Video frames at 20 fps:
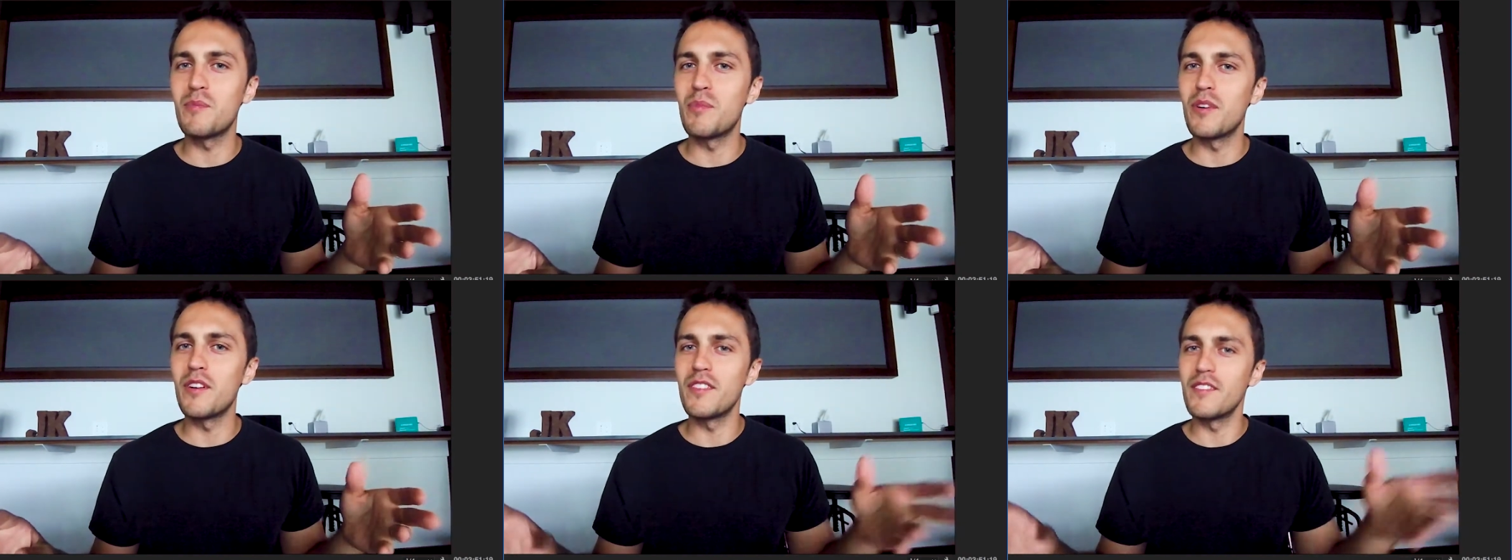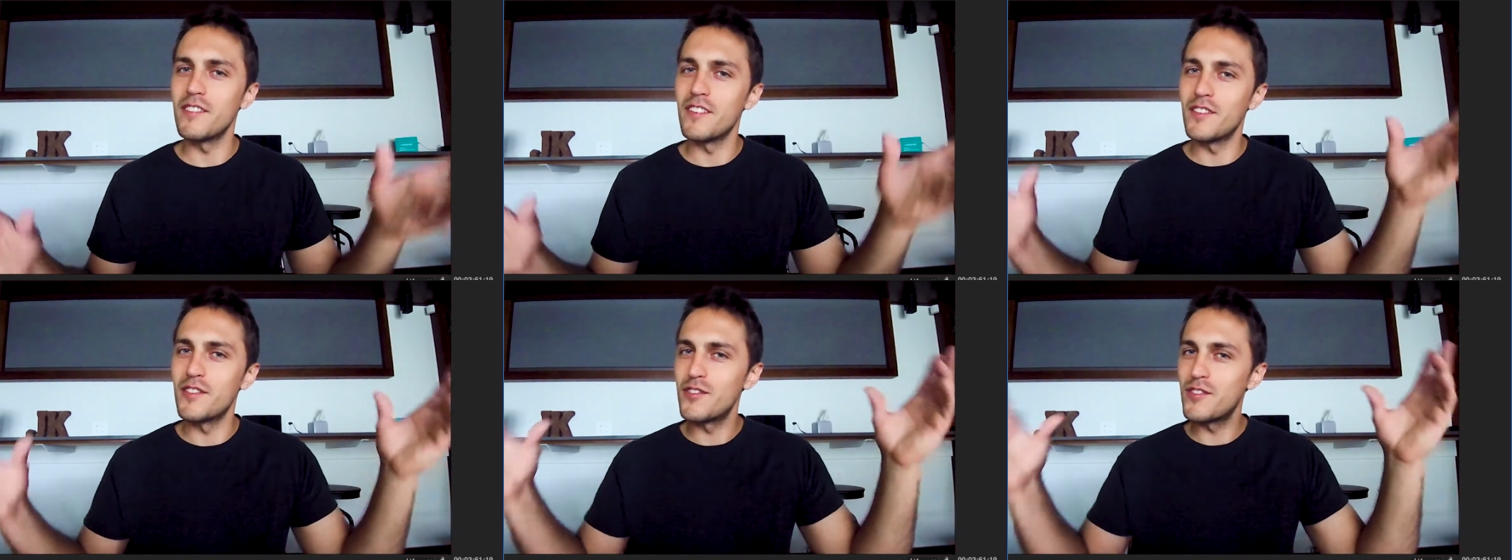
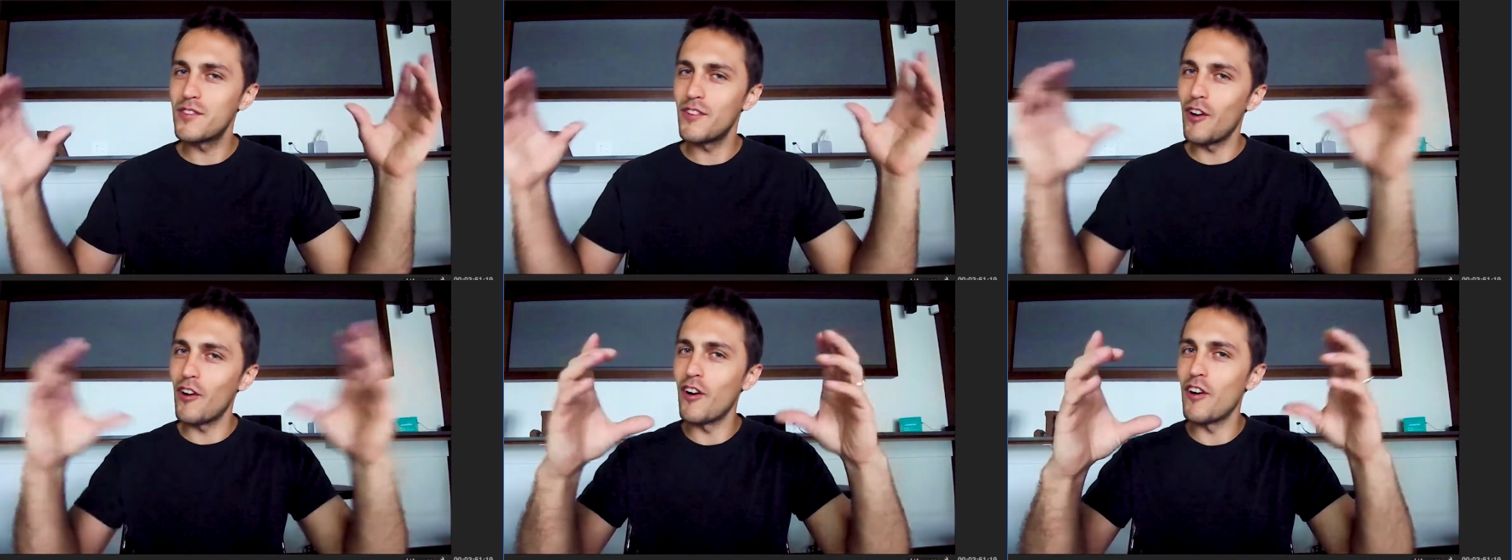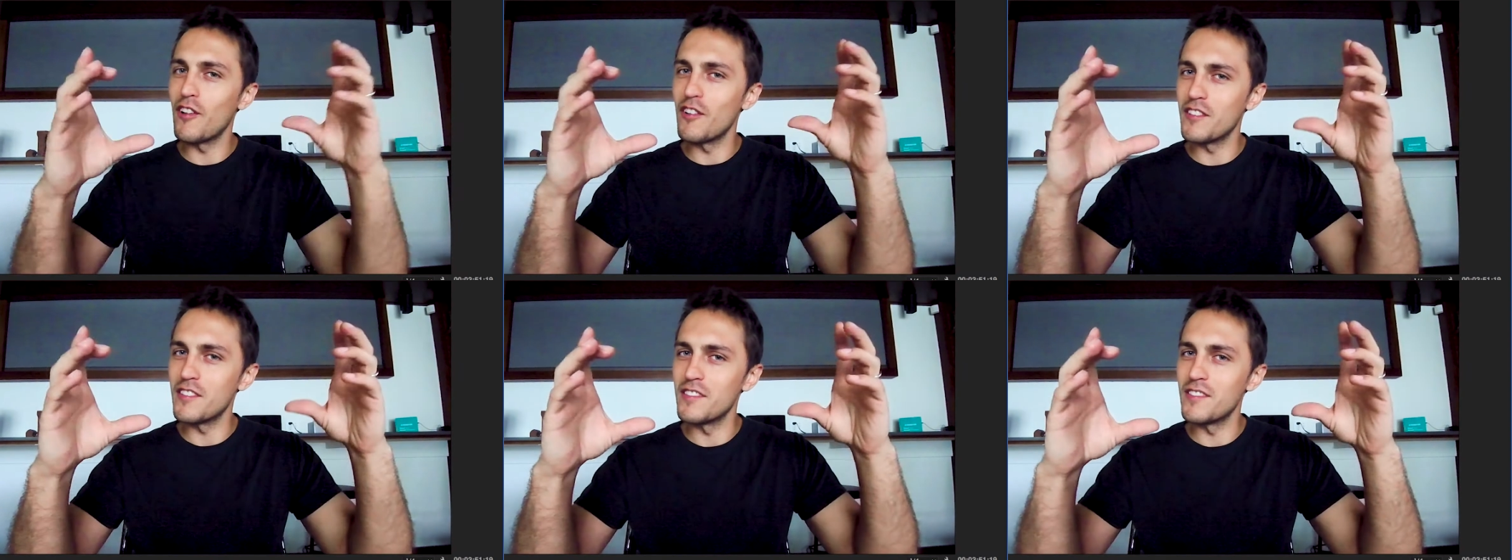but it's
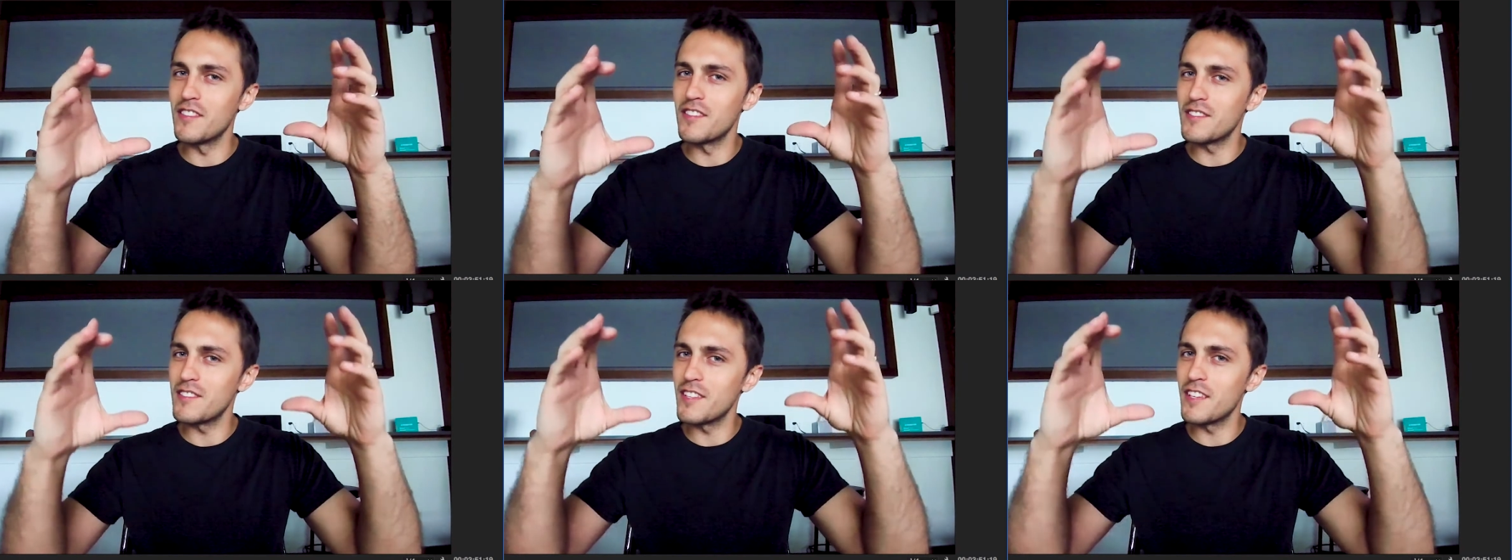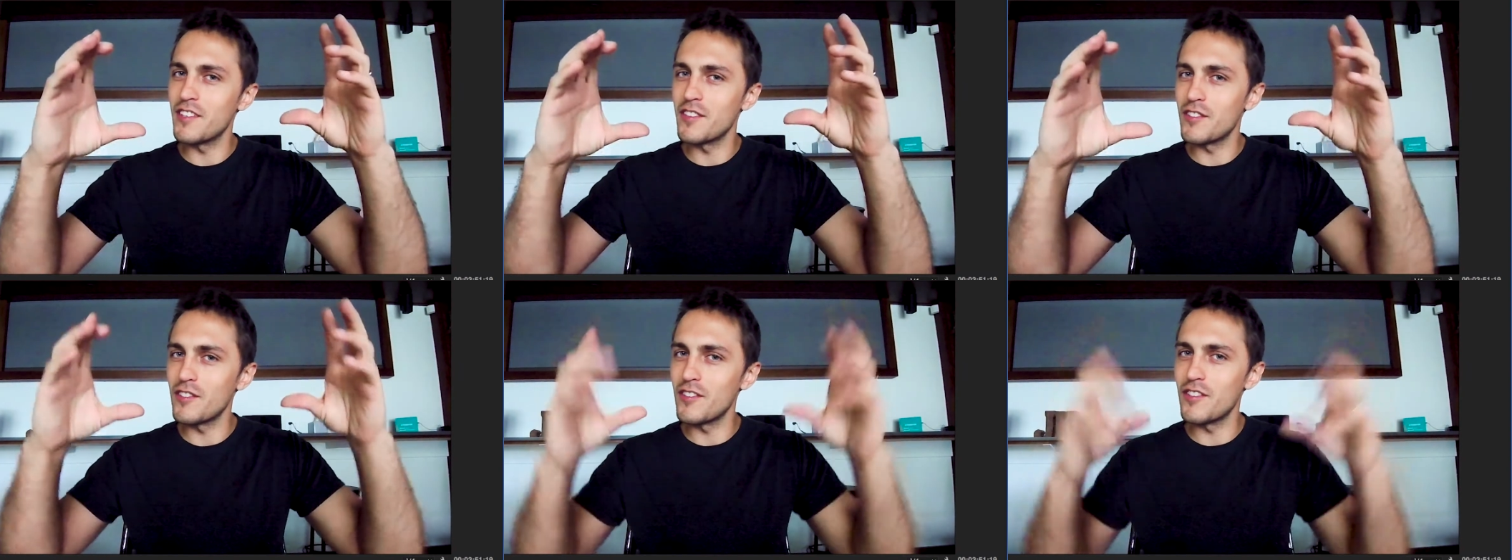all in the
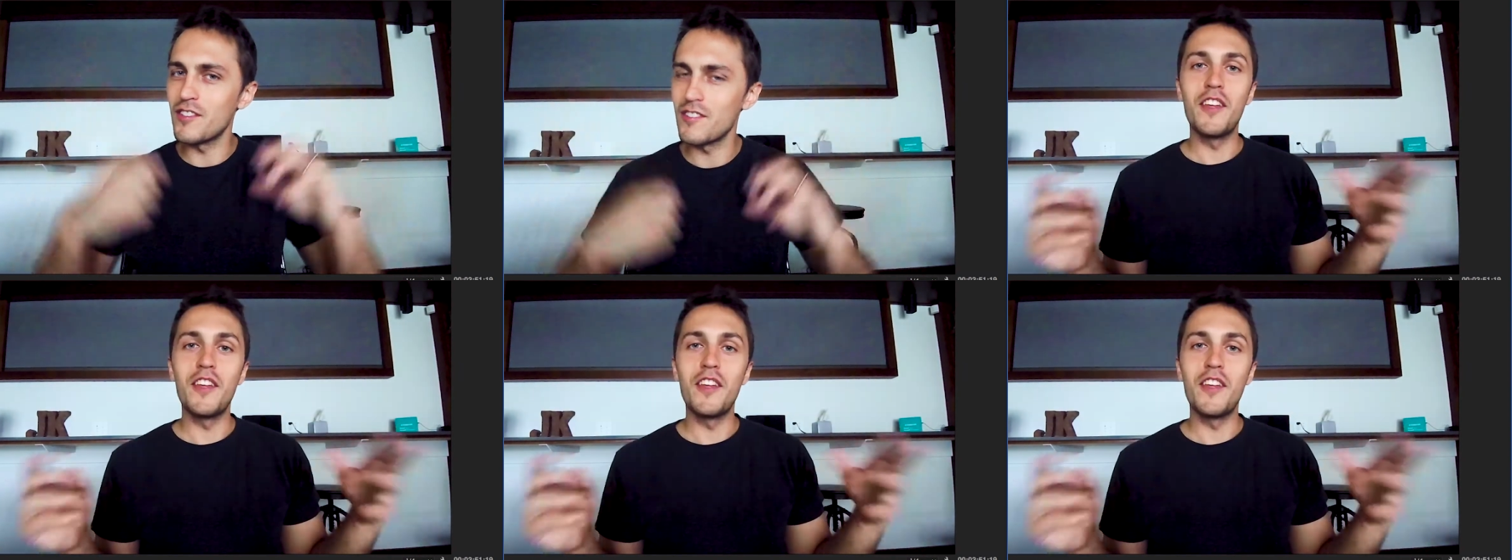center.